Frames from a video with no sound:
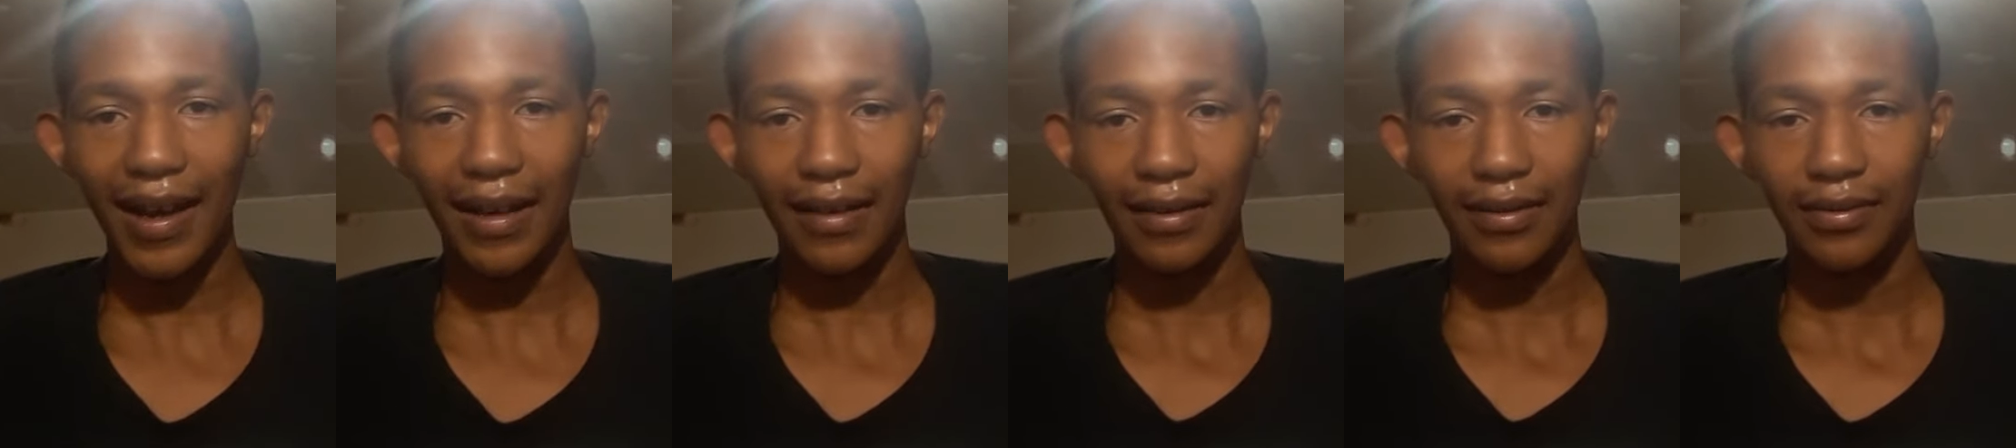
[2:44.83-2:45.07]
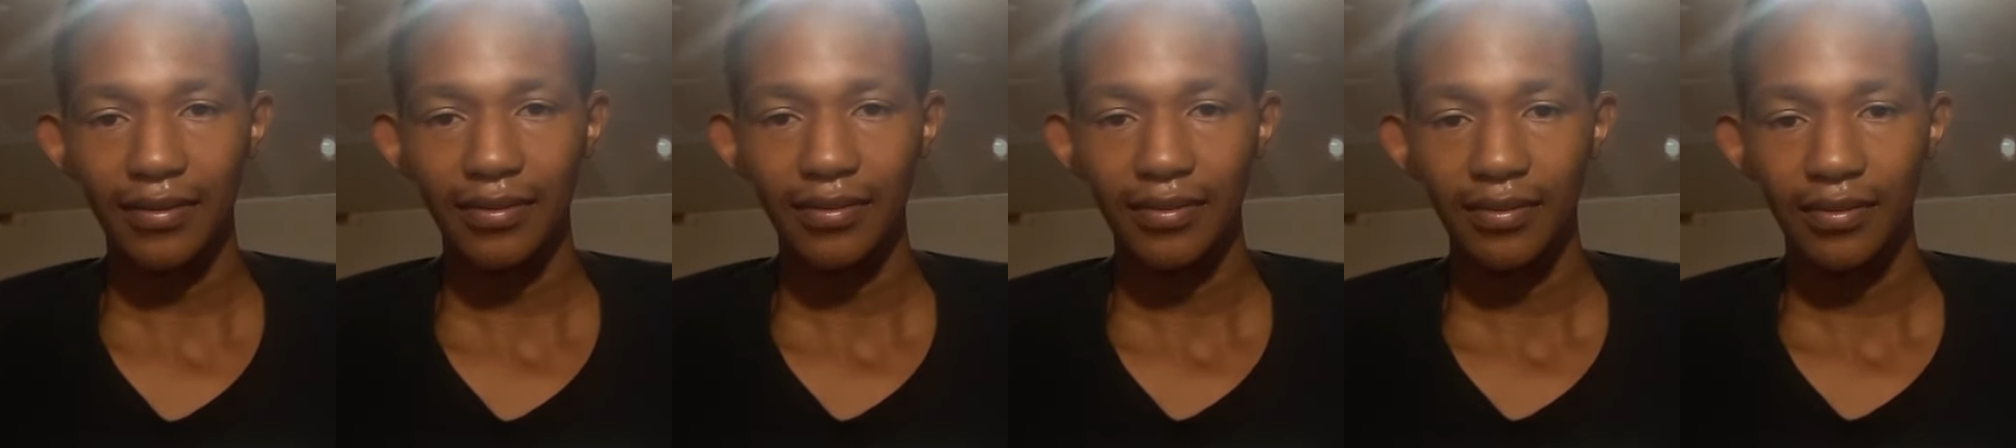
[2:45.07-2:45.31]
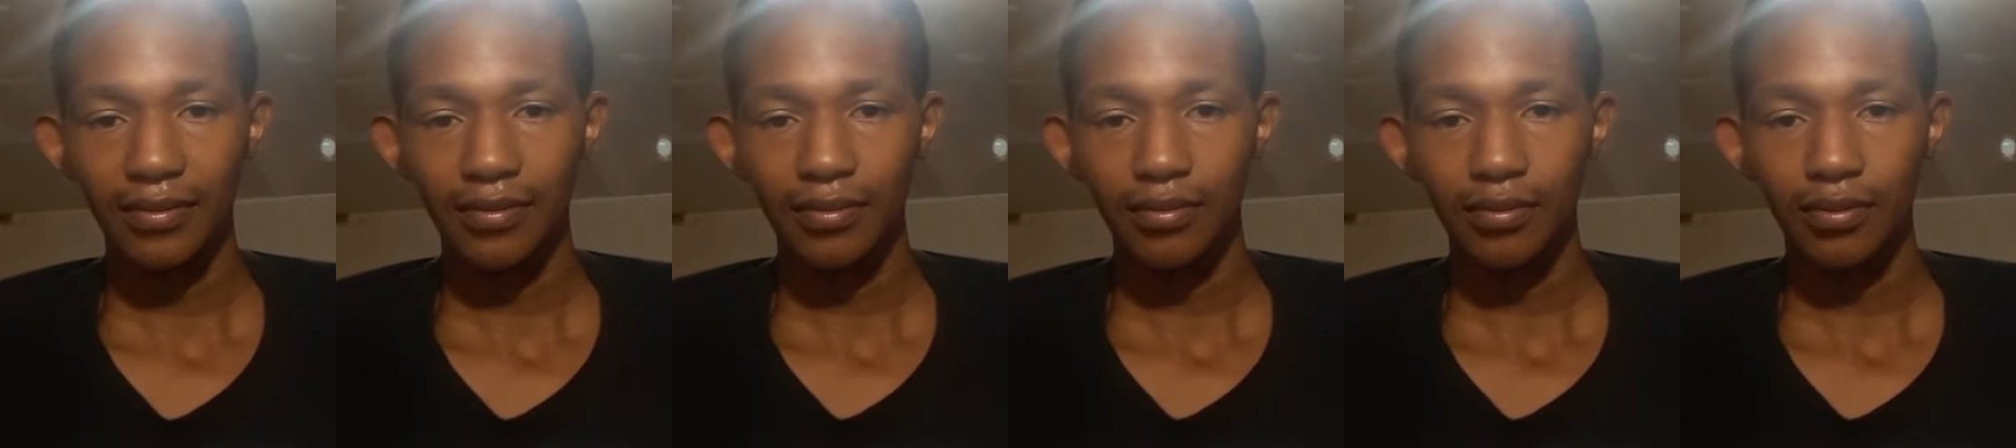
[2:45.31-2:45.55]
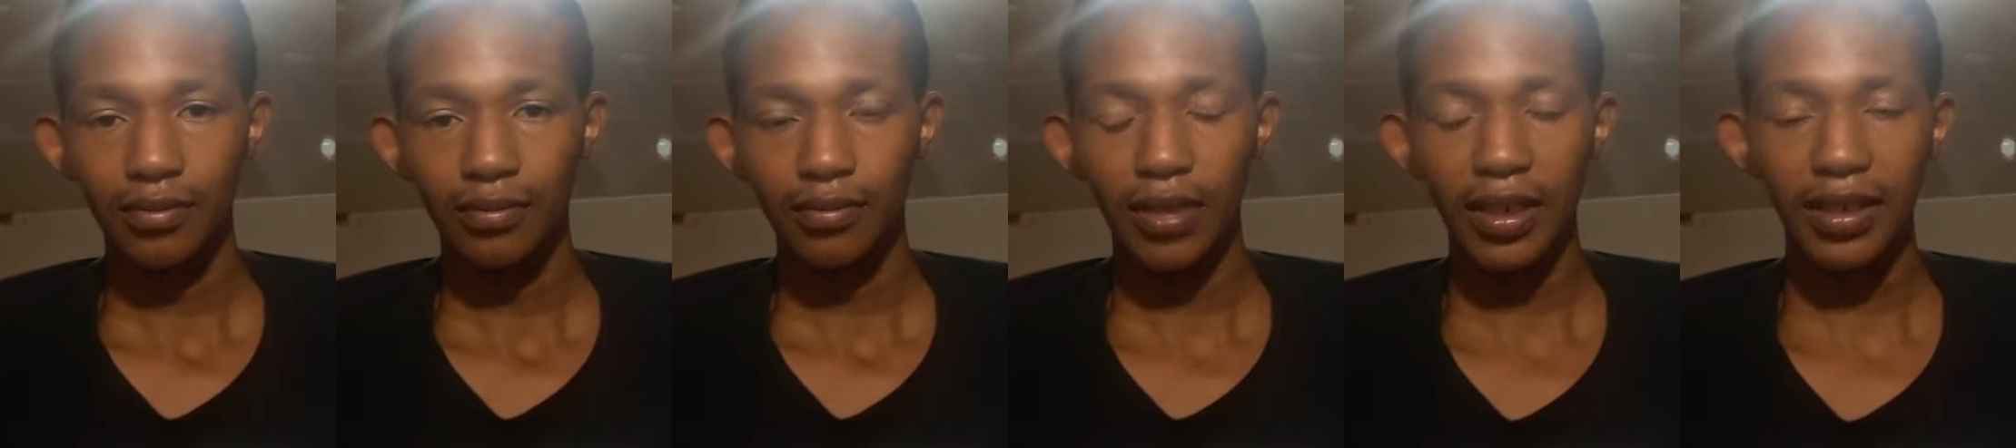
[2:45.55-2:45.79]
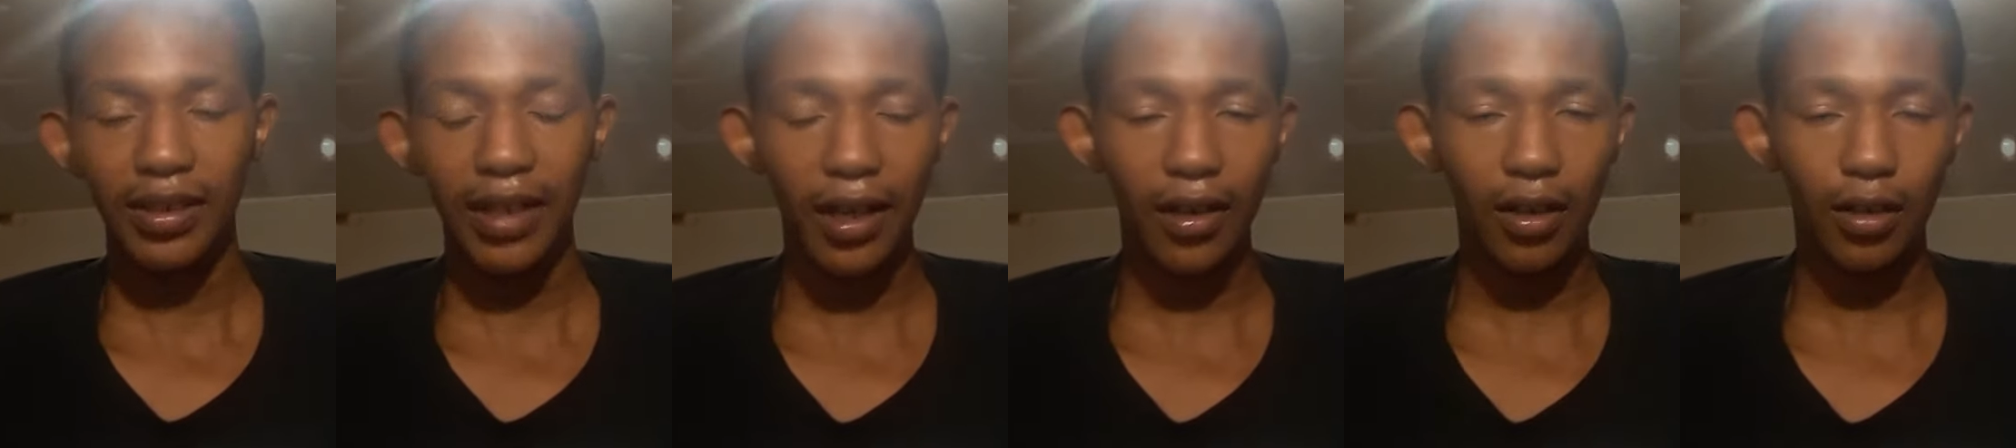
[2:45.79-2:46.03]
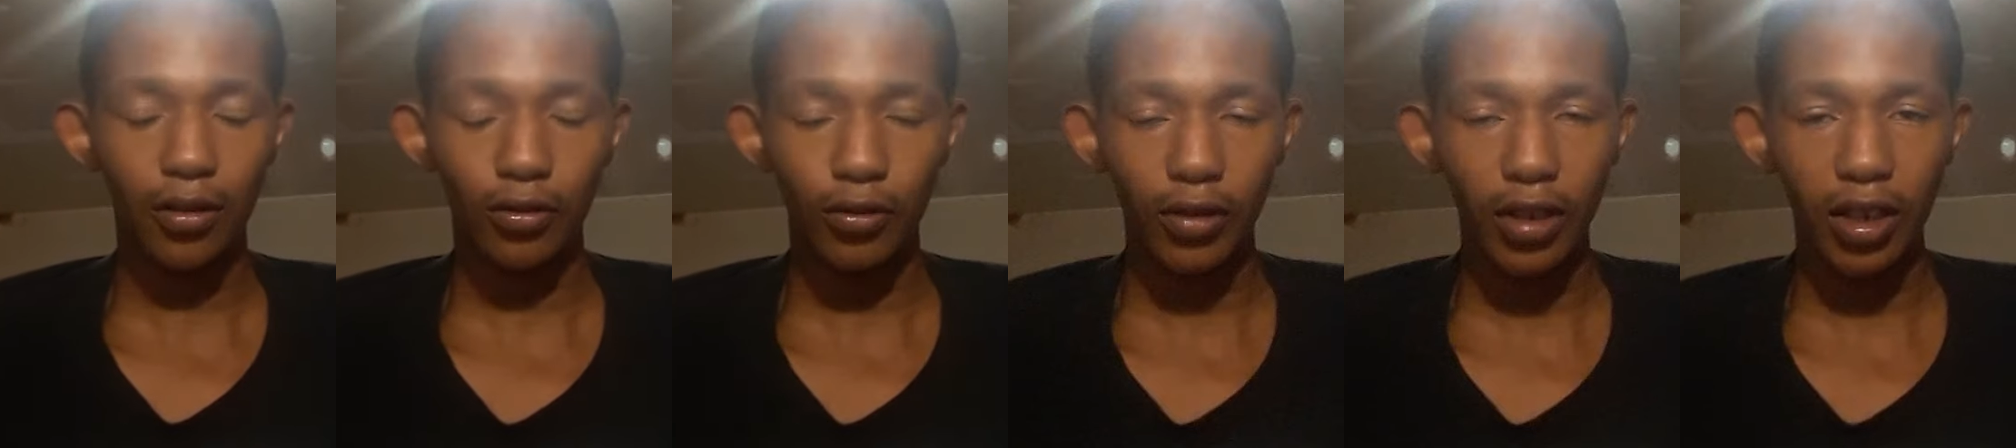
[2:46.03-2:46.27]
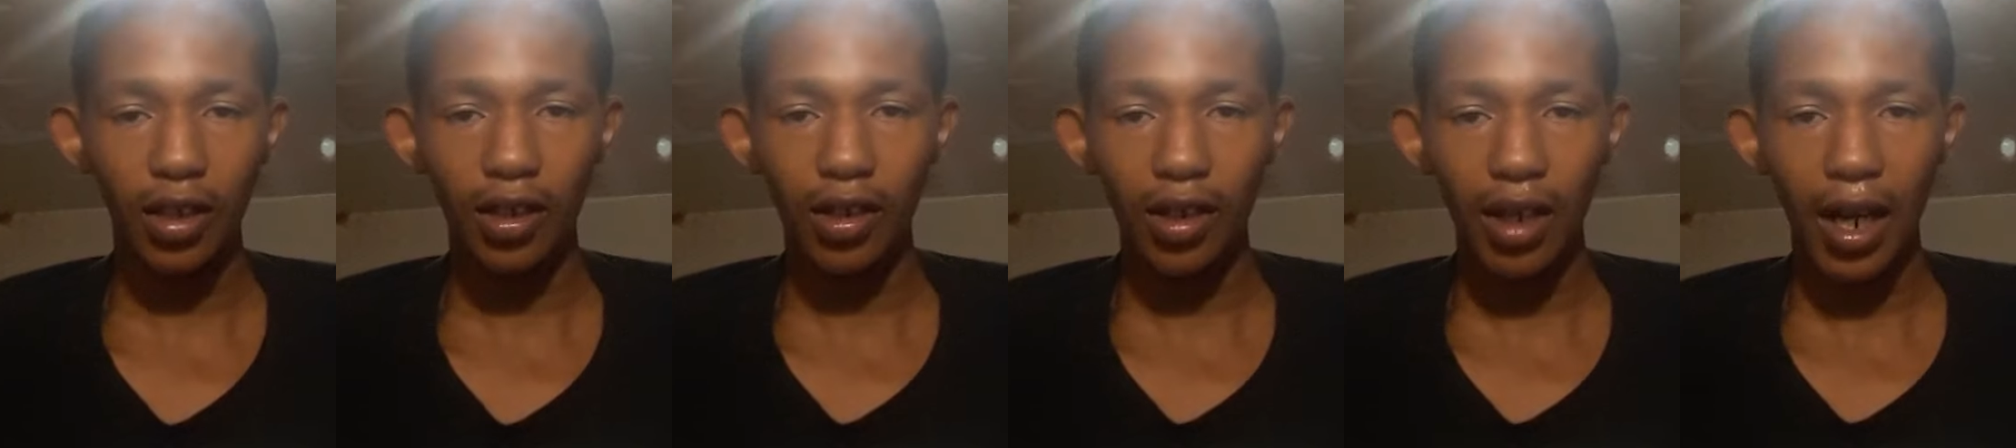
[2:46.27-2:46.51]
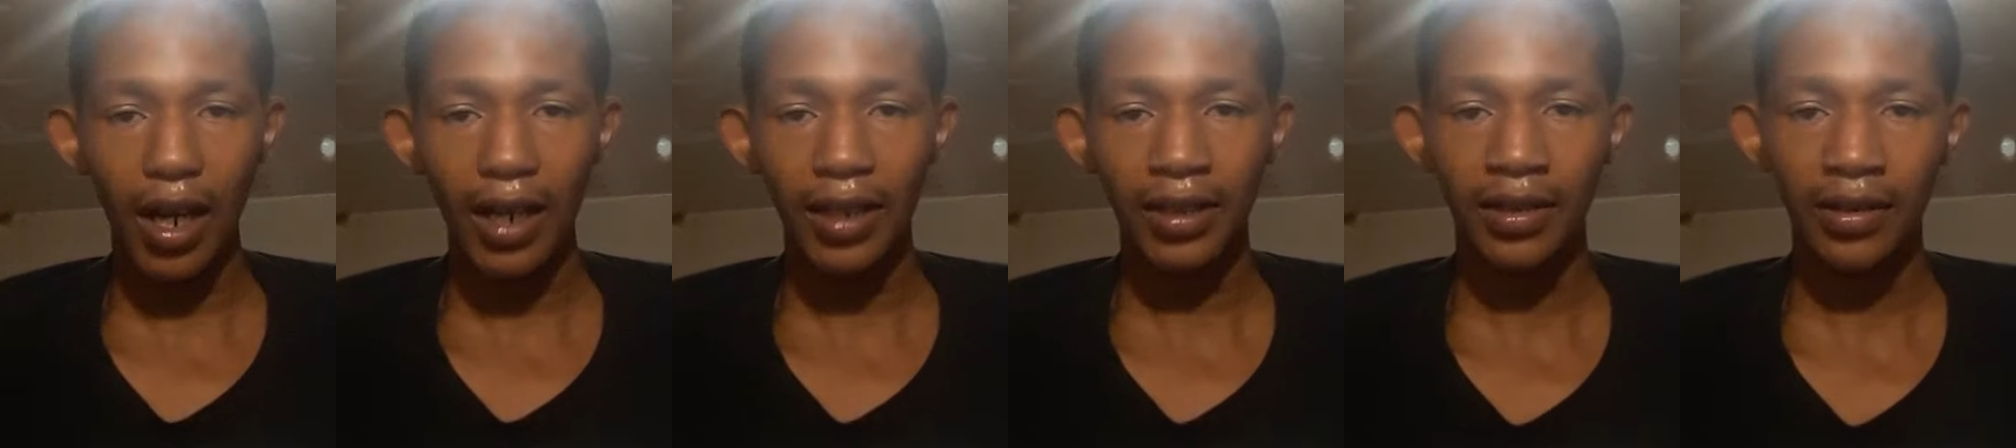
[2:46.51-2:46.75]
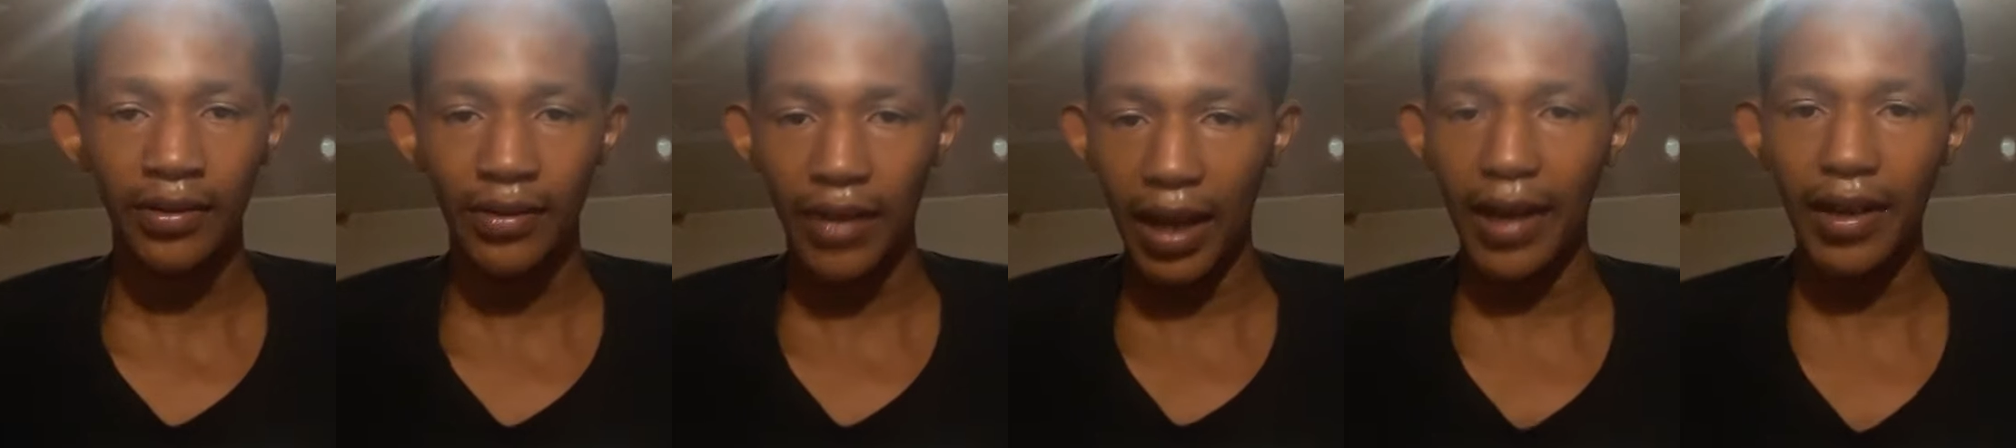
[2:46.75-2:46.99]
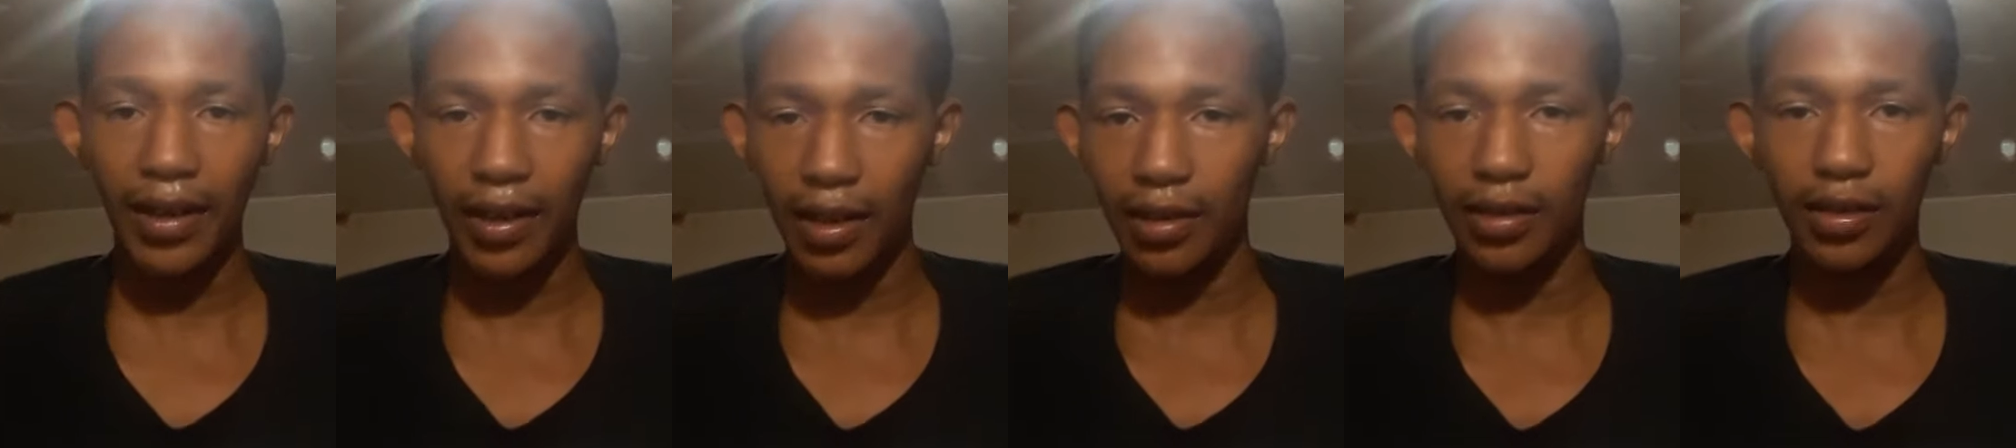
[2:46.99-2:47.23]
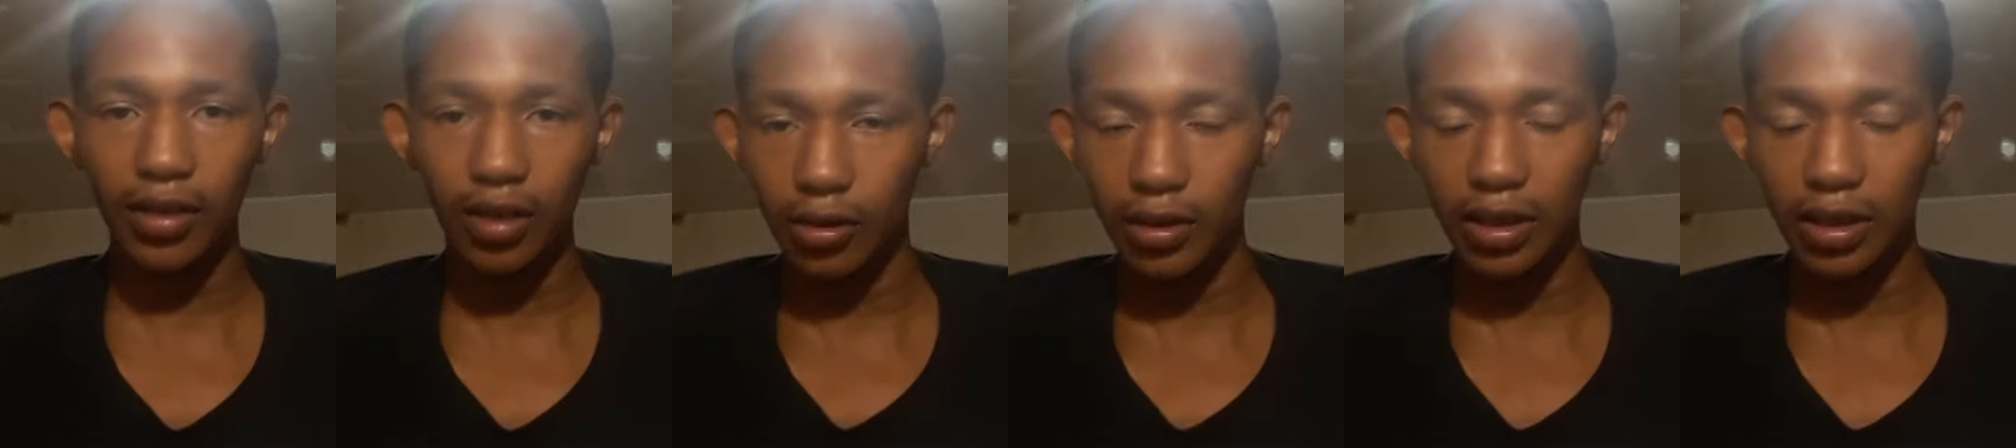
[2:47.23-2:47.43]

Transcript: But they don't realize they can do it too.